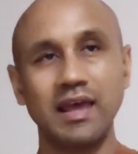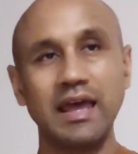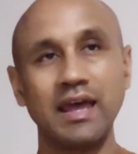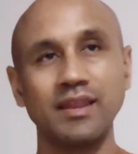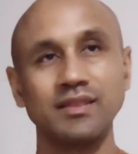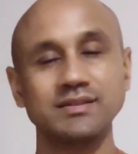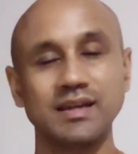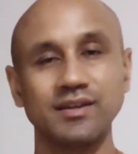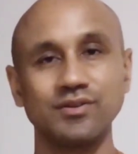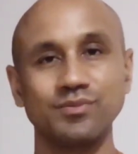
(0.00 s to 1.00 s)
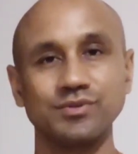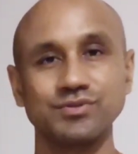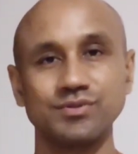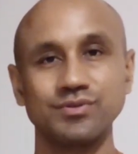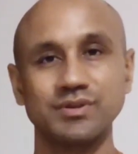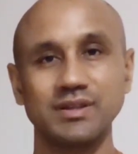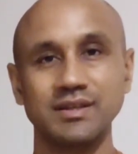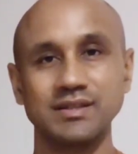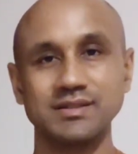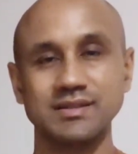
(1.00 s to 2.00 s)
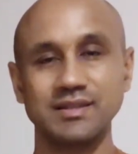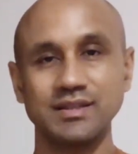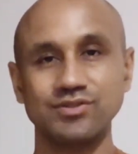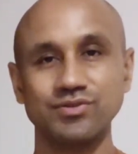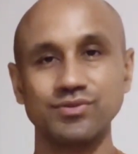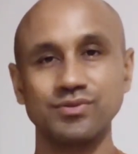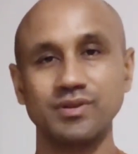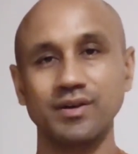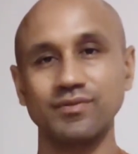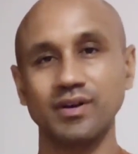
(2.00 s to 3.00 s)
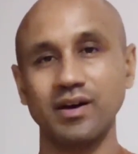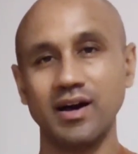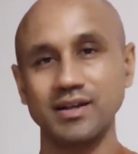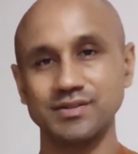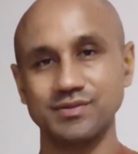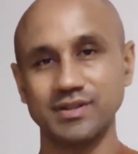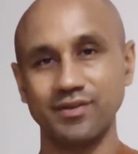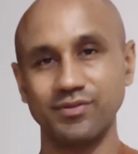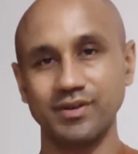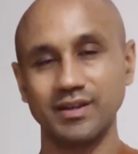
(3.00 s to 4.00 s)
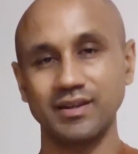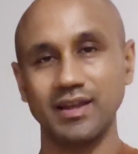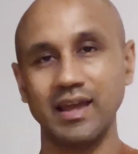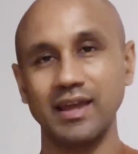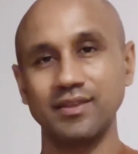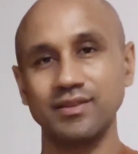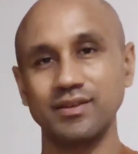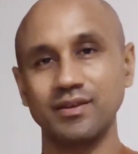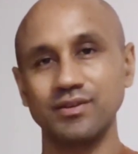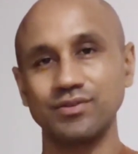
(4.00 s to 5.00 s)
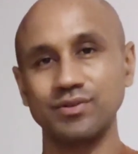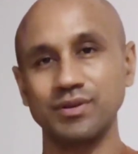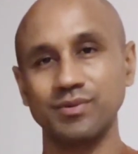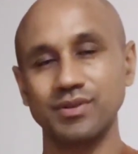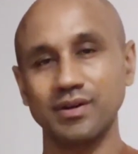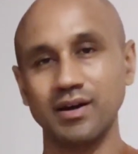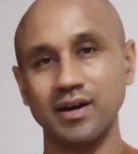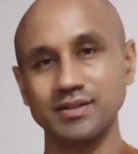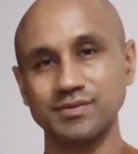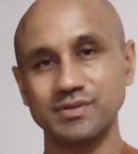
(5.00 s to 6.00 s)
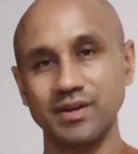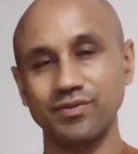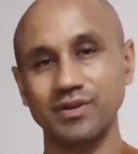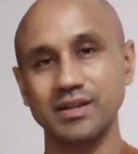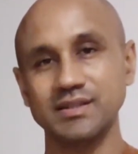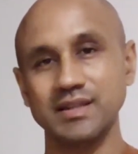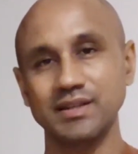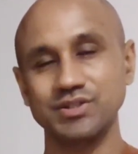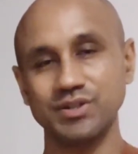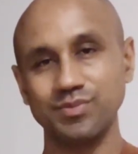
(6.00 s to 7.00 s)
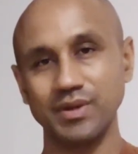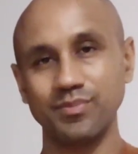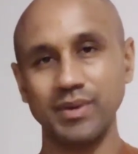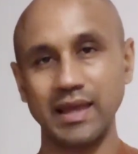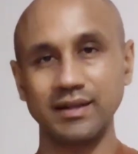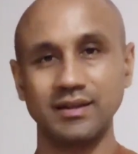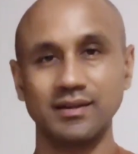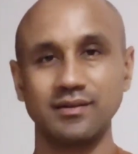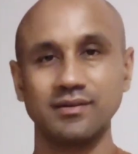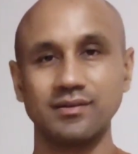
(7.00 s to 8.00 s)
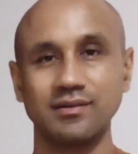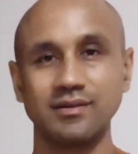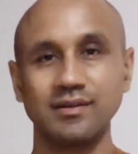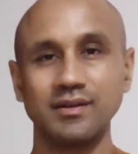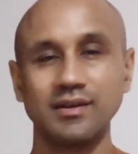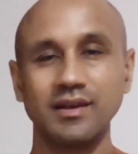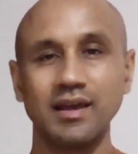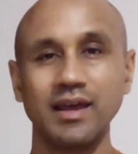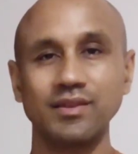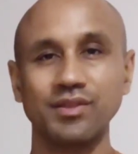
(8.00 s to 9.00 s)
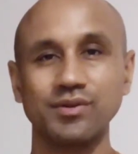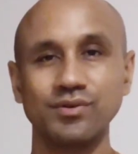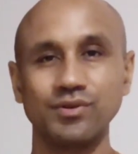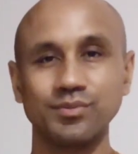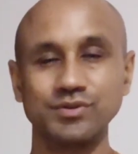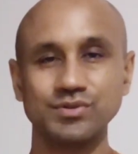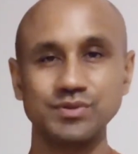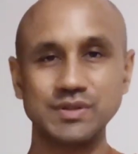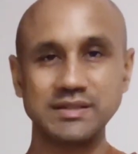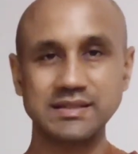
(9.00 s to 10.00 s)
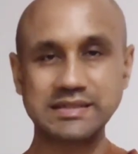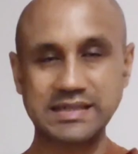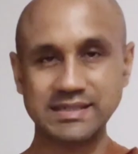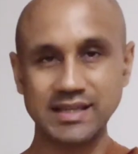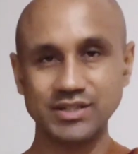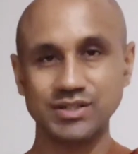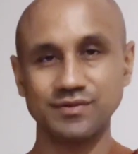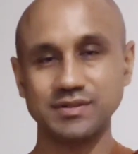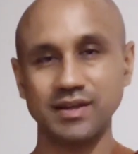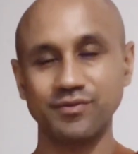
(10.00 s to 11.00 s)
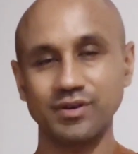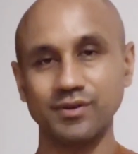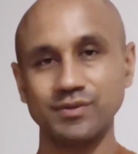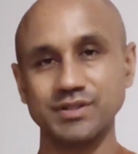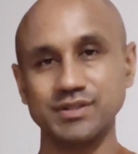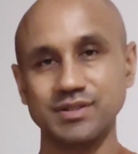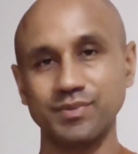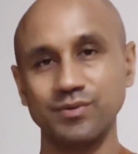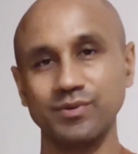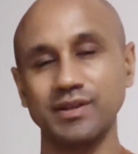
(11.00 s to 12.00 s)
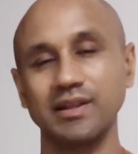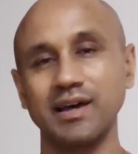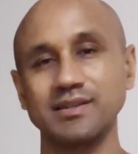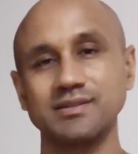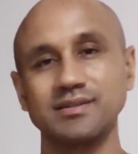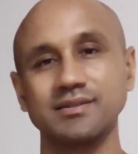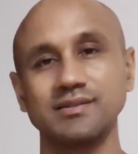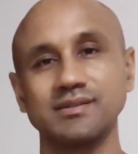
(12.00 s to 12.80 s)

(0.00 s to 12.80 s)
And the second Noble Truth is the truth of the cause of suffering. And the duty with the cause of suffering is that it should be abandoned. And the third Noble Truth is the cessation of suffering, which is to be realized.